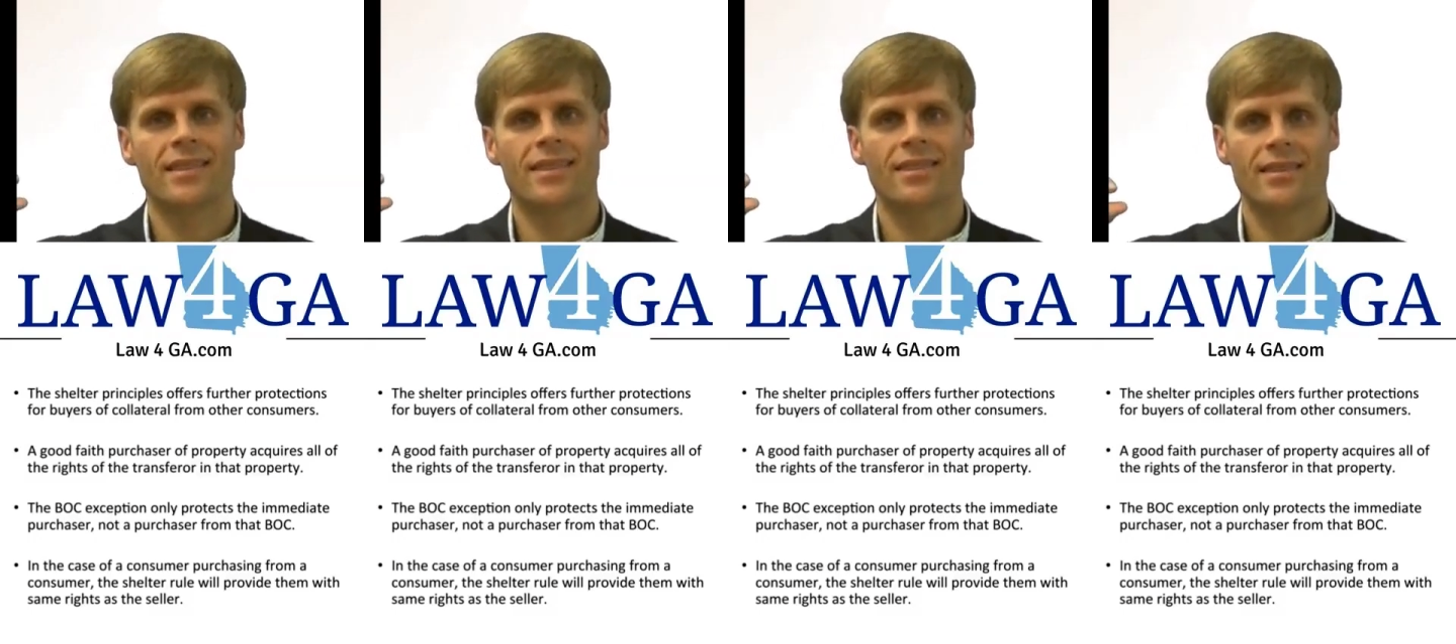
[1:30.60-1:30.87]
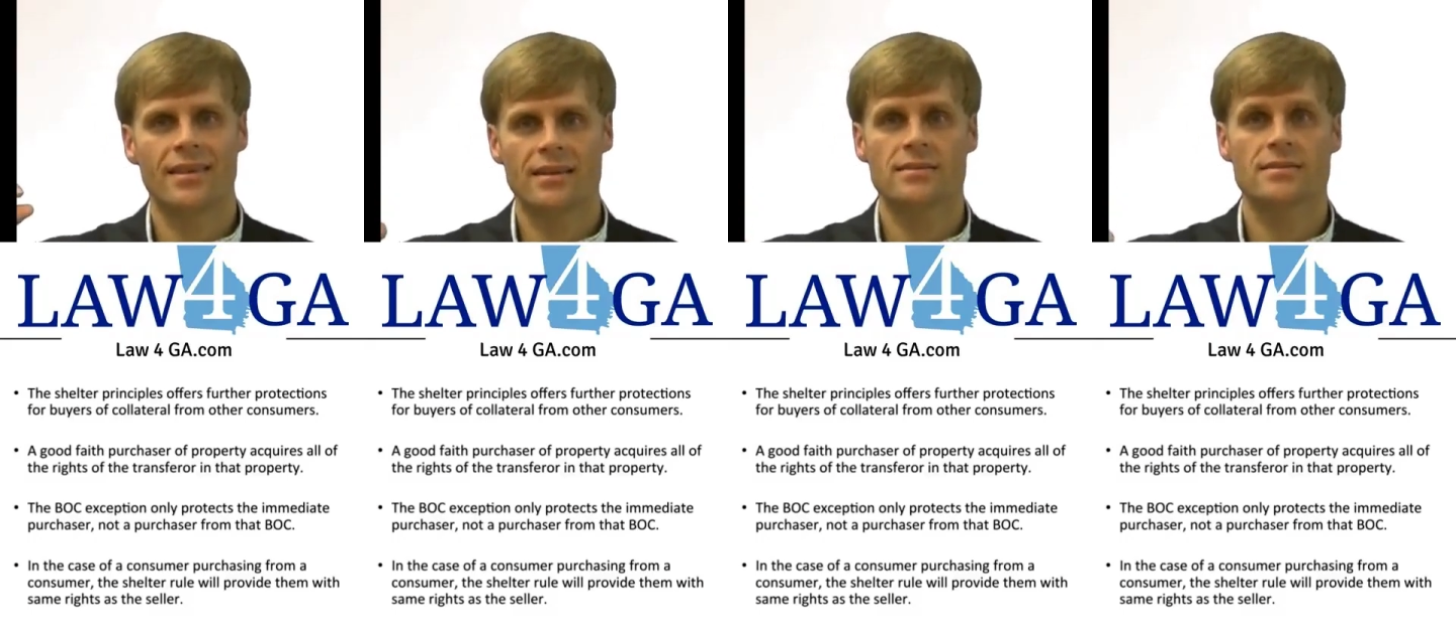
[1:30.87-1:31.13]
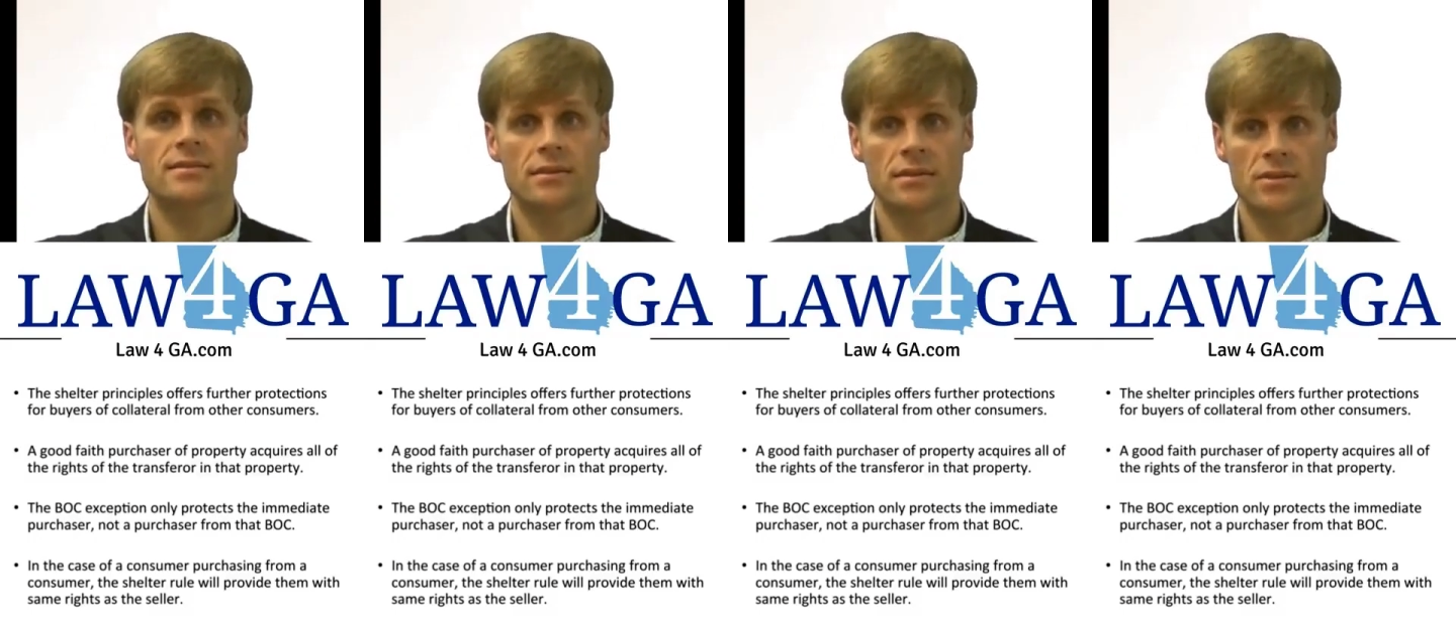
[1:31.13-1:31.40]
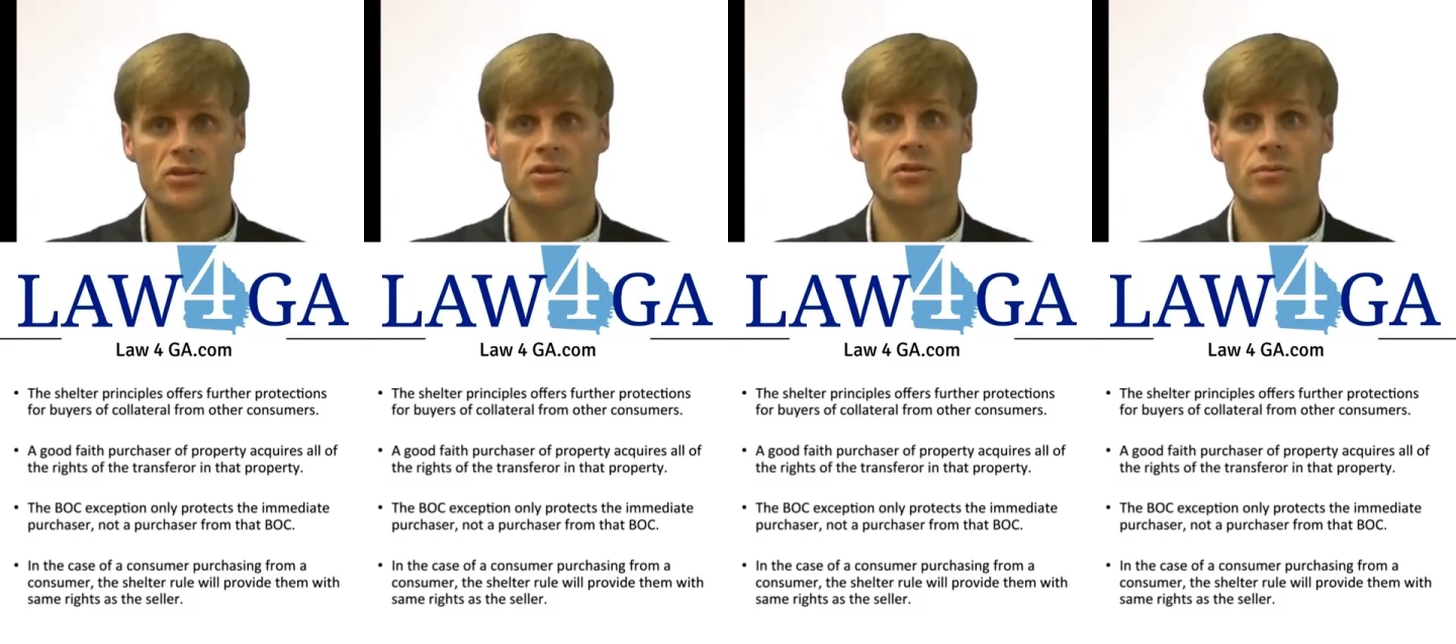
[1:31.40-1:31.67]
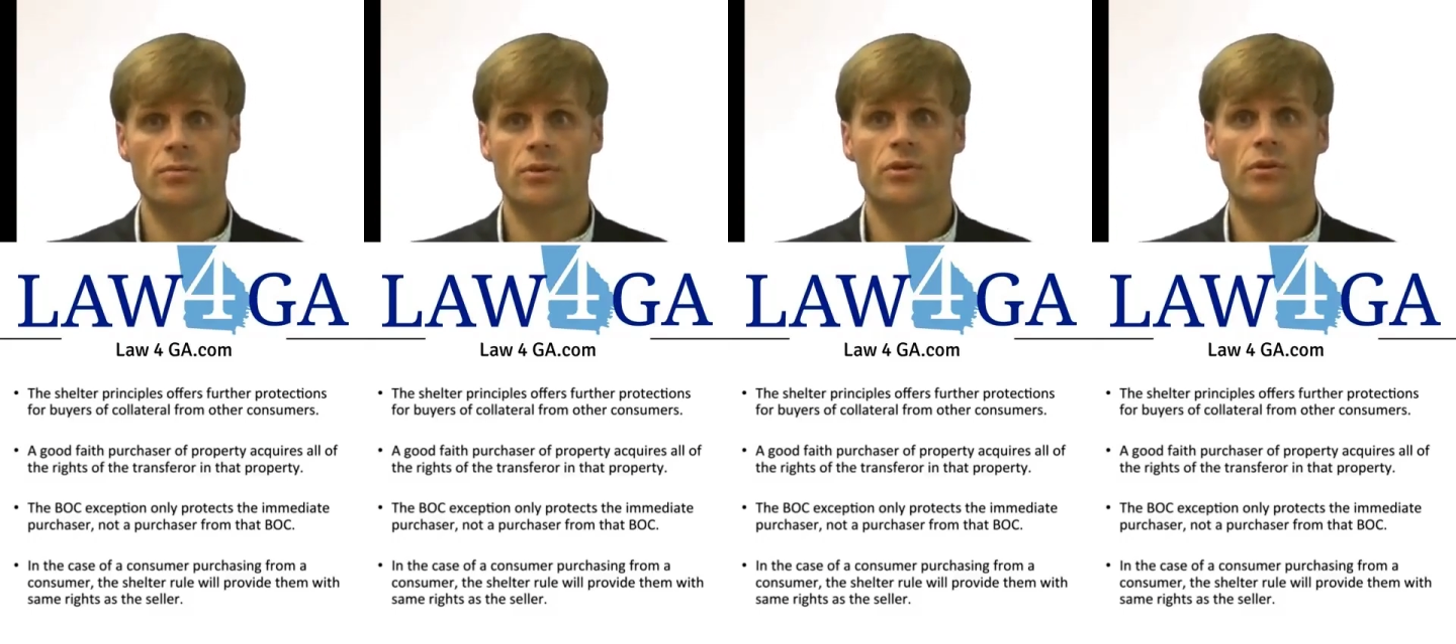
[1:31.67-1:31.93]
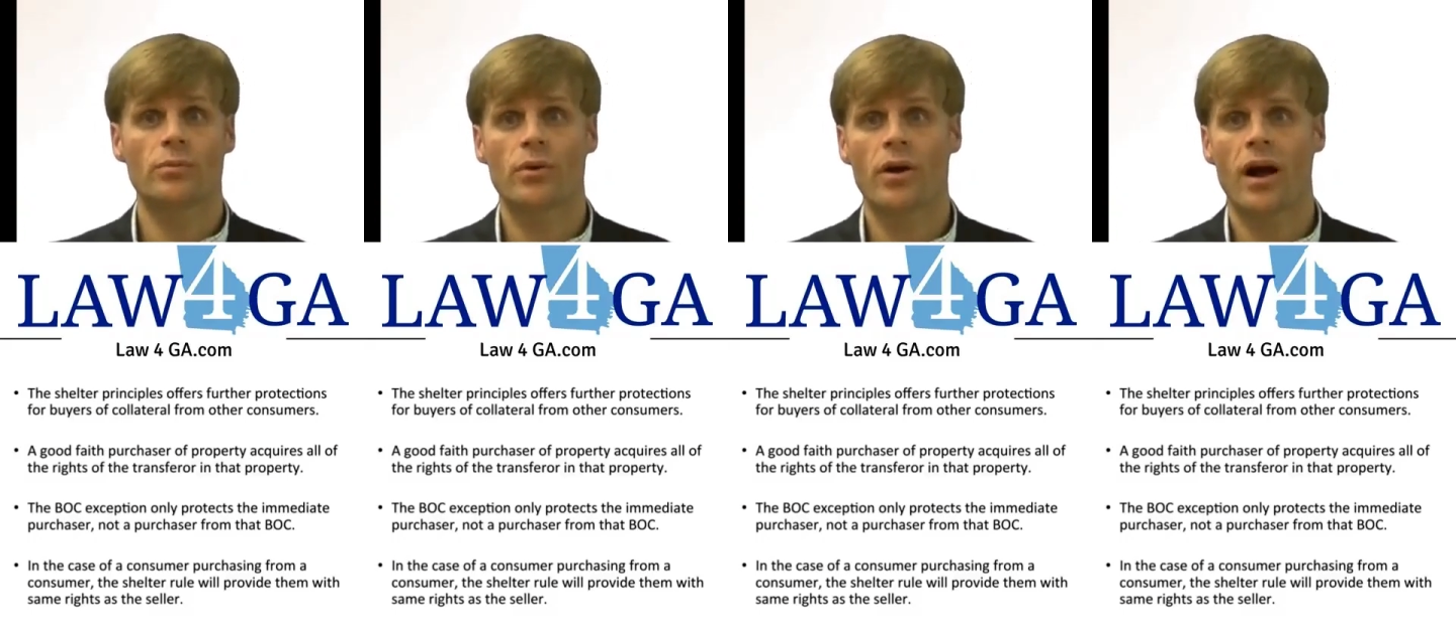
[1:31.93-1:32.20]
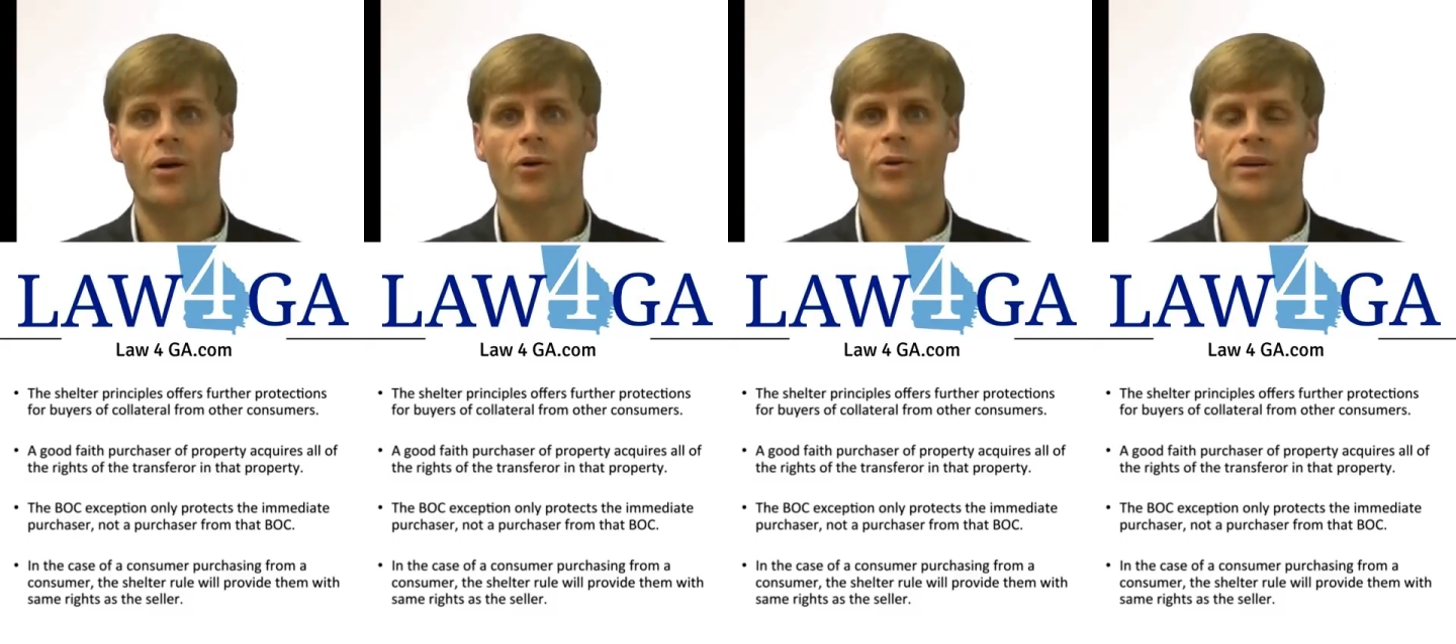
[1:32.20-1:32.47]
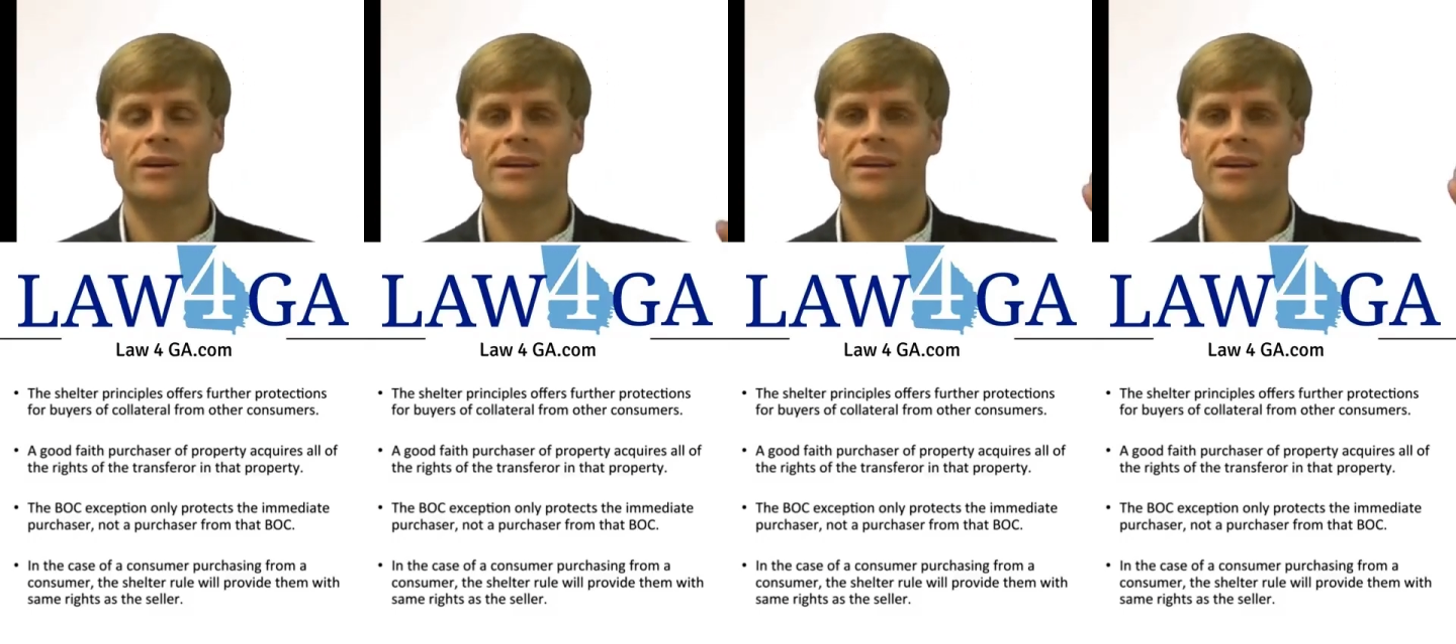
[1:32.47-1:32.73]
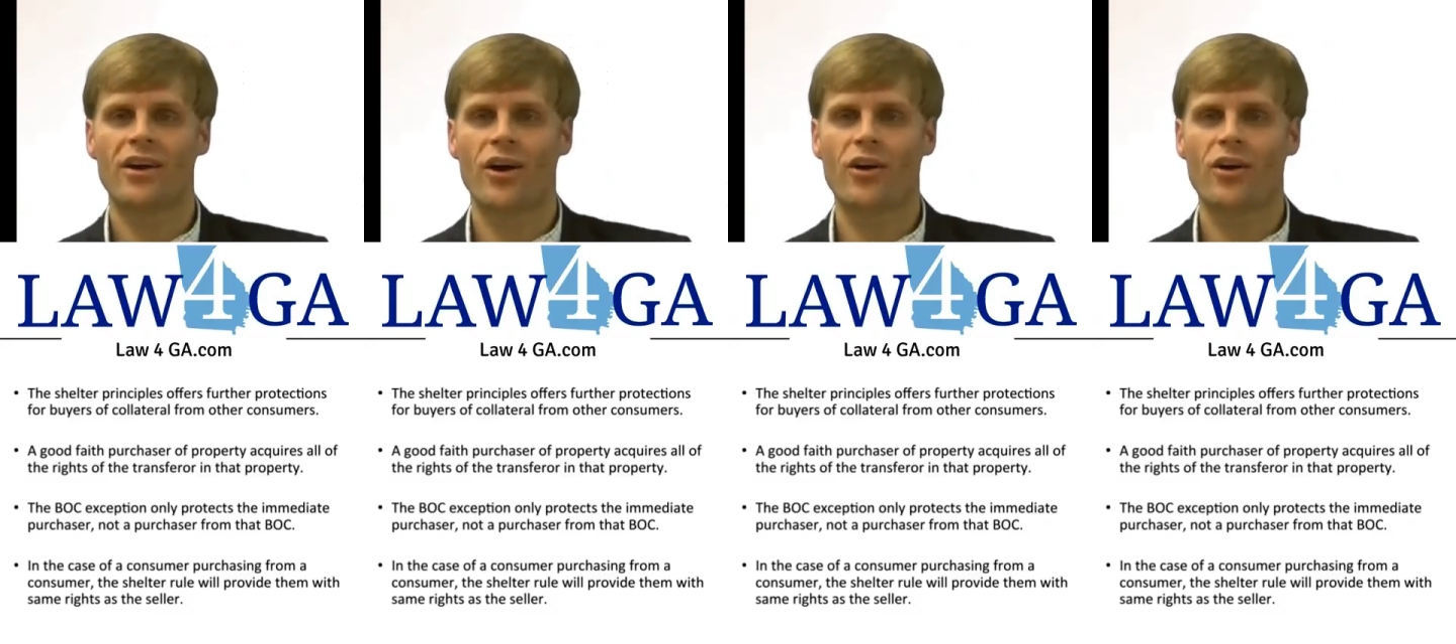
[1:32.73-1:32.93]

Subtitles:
this consumer priority